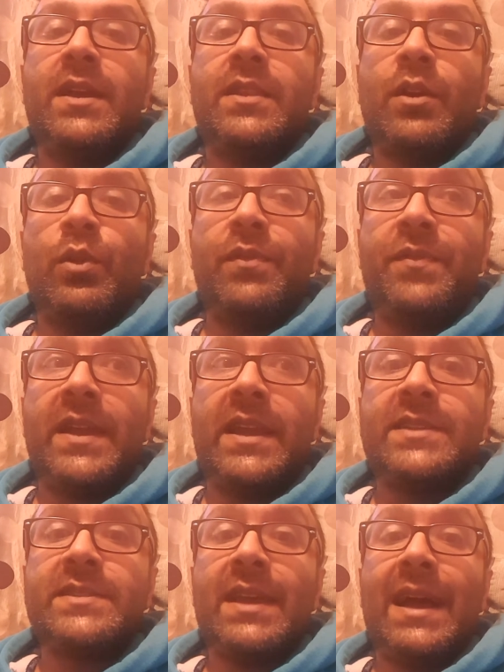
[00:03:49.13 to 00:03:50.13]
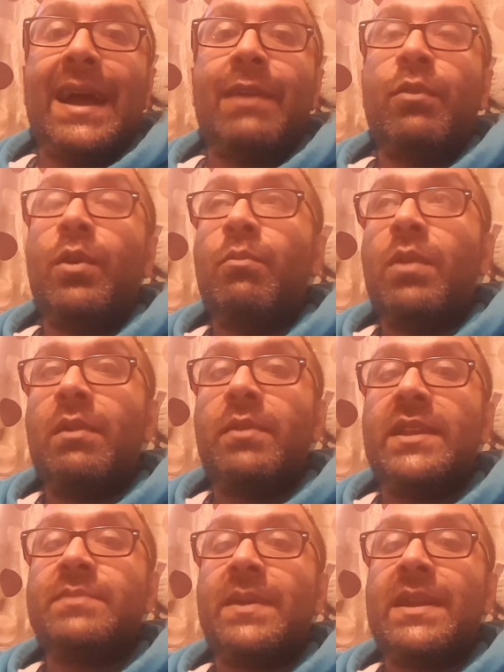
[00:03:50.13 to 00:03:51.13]
The only thing is, I won't work
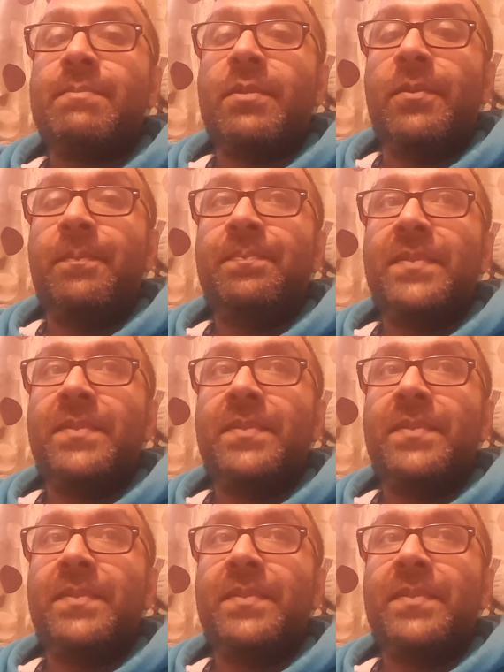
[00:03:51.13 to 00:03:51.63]
with these people.